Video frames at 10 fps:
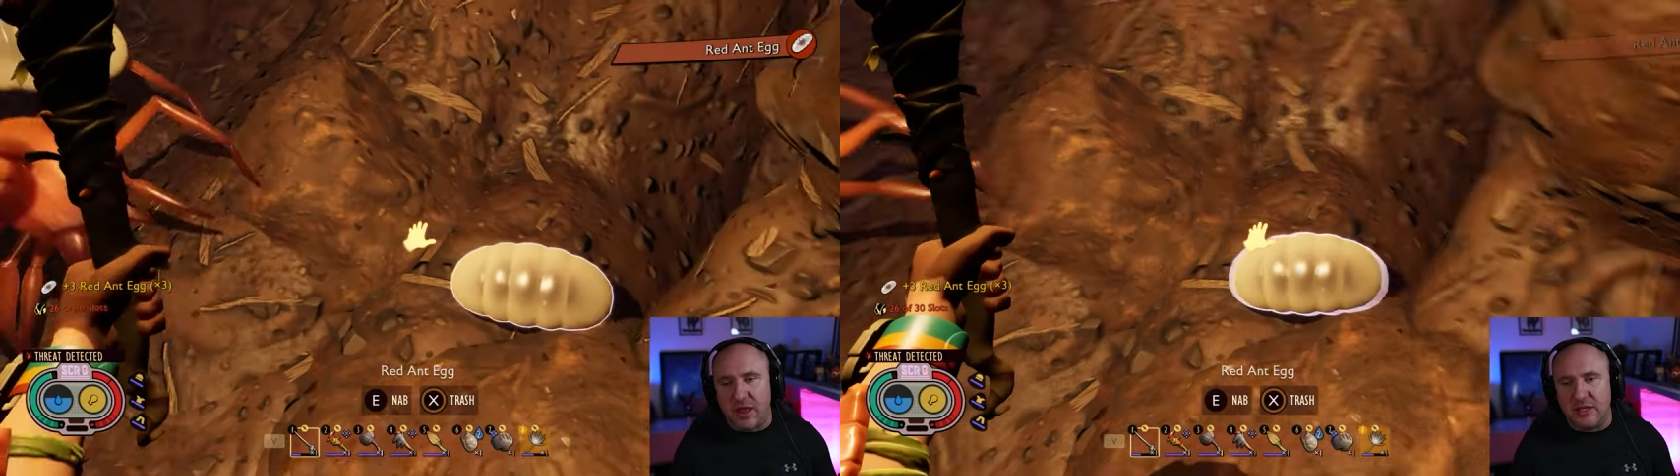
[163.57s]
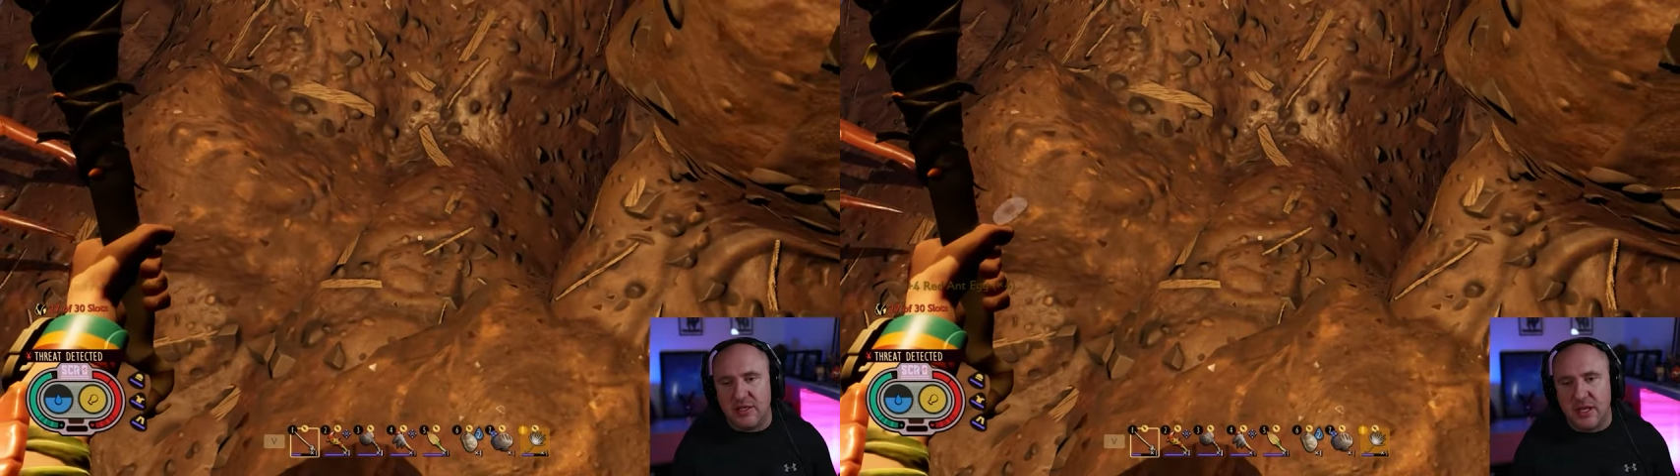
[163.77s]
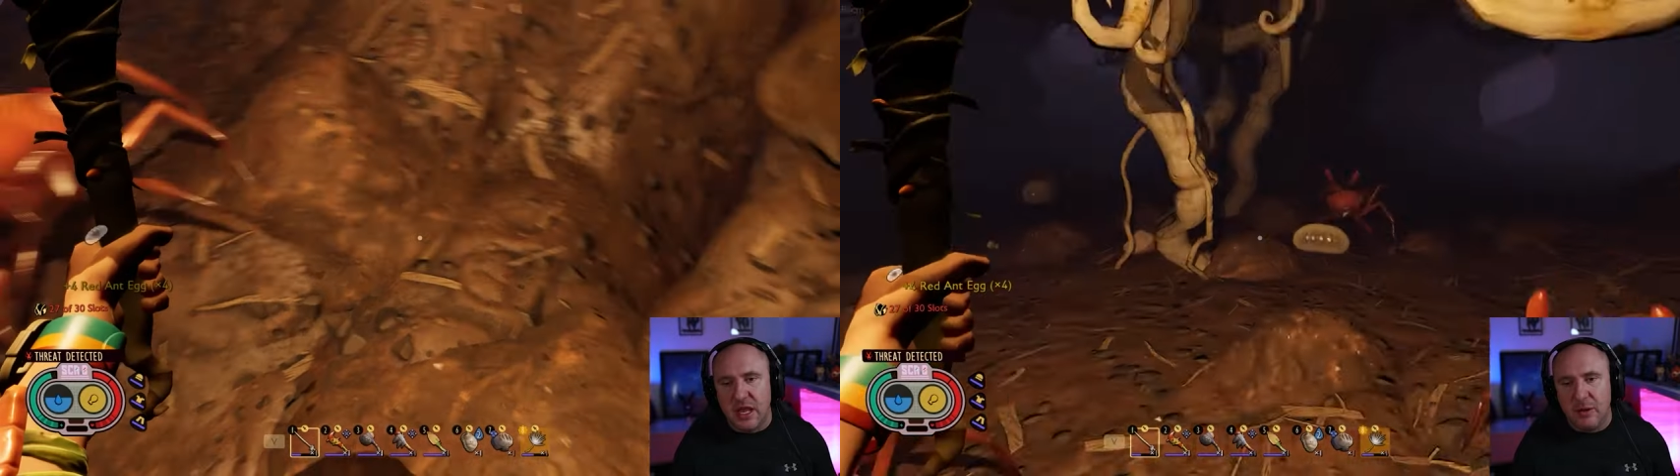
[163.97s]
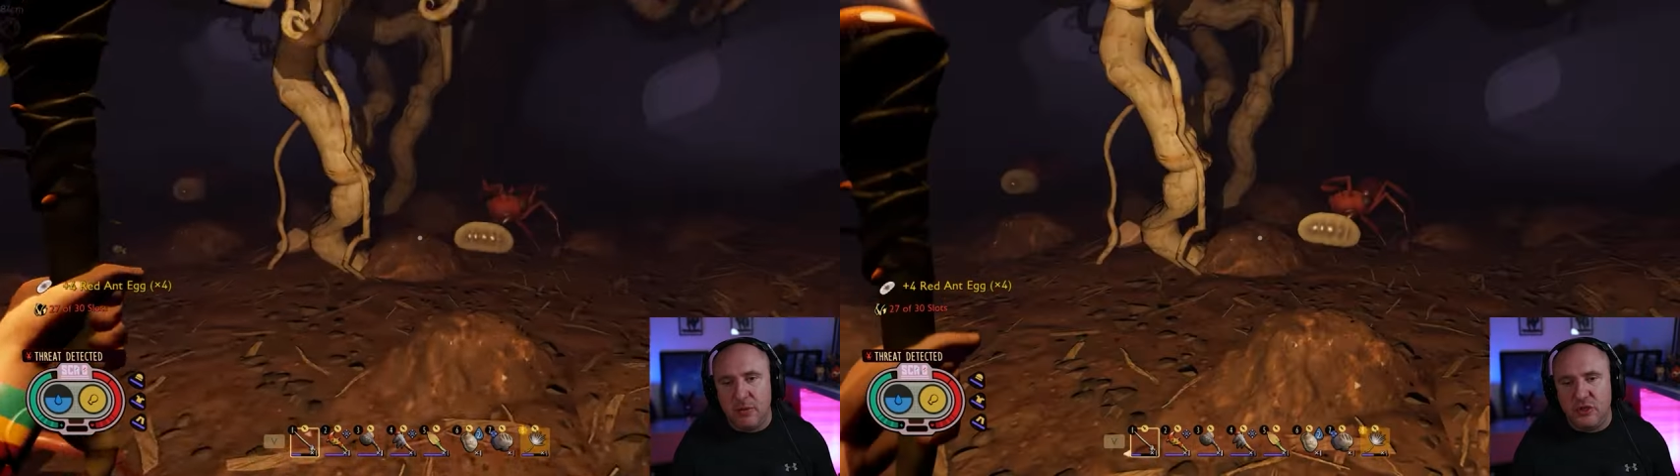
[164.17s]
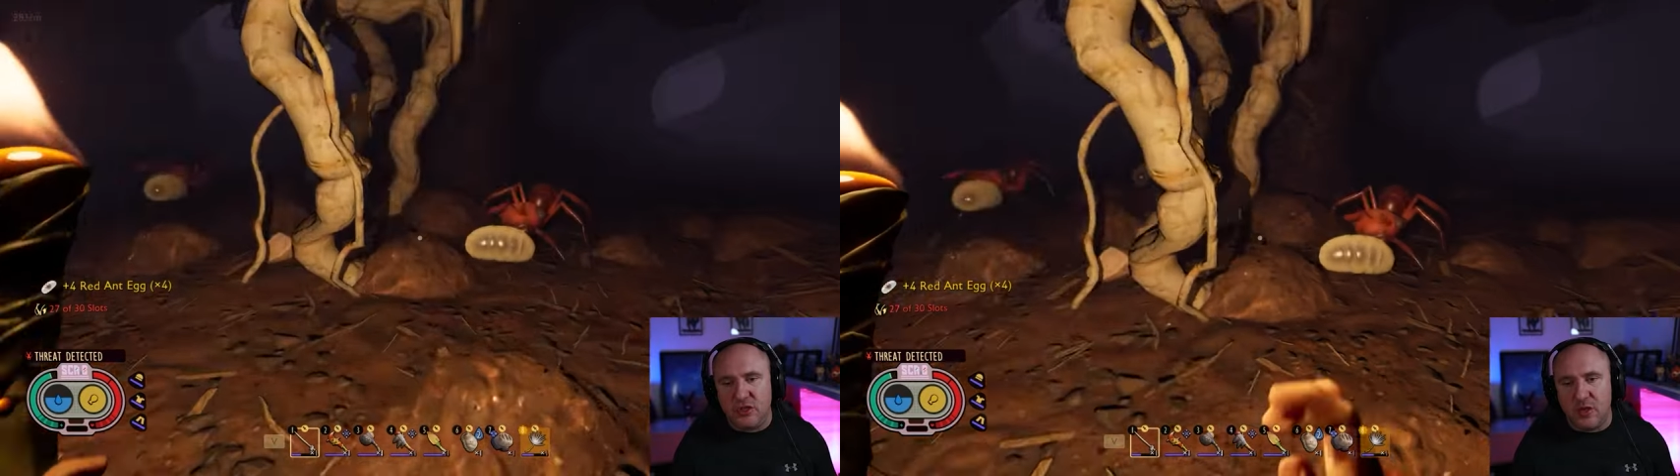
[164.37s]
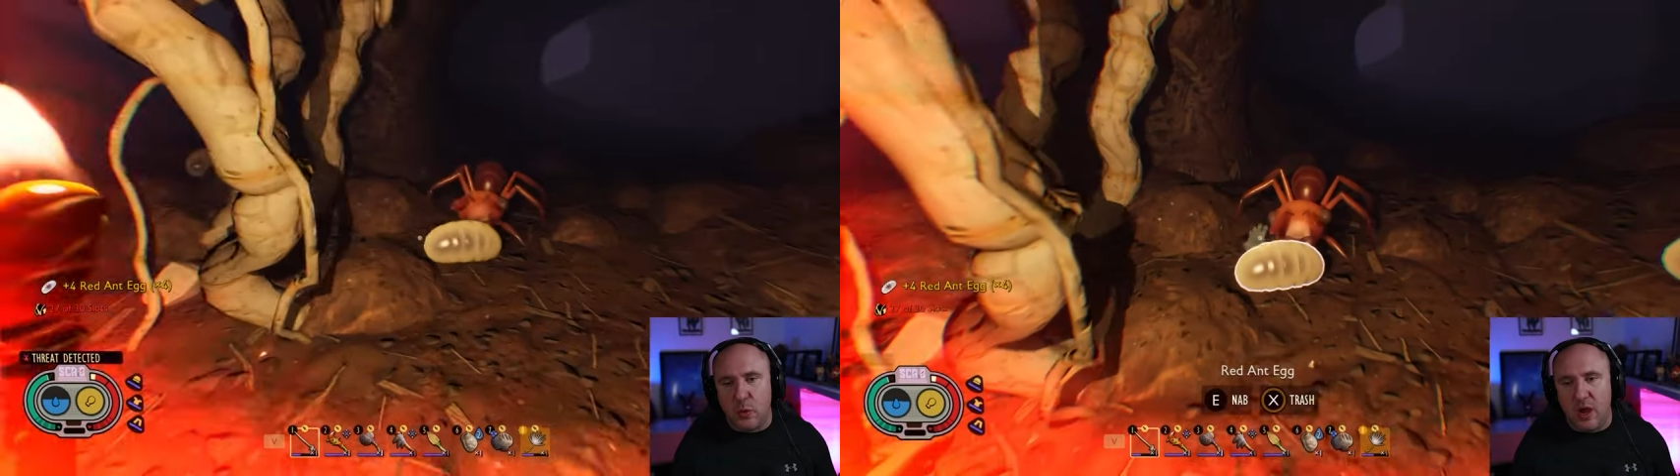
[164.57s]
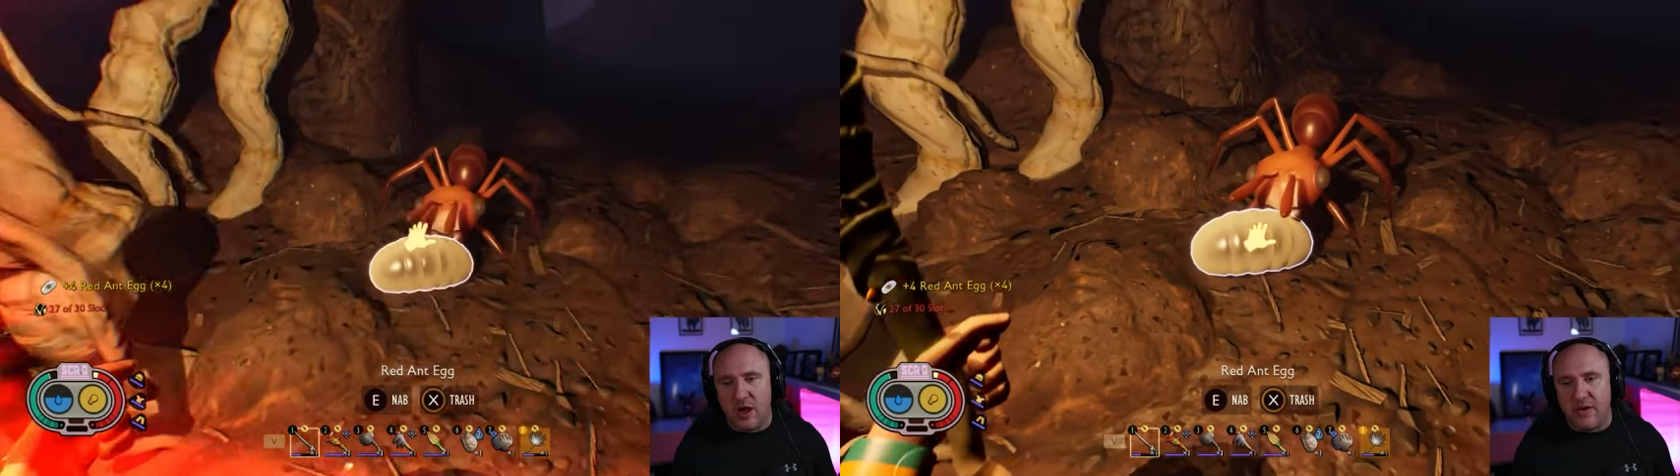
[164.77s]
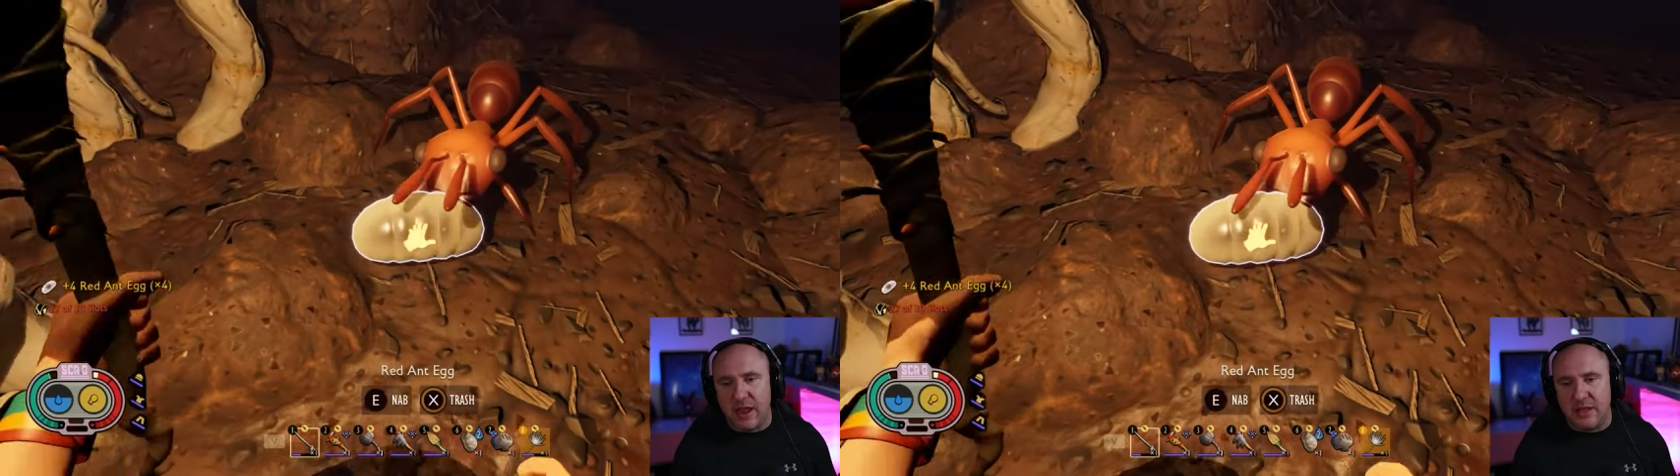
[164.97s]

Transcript: ants, but just the worker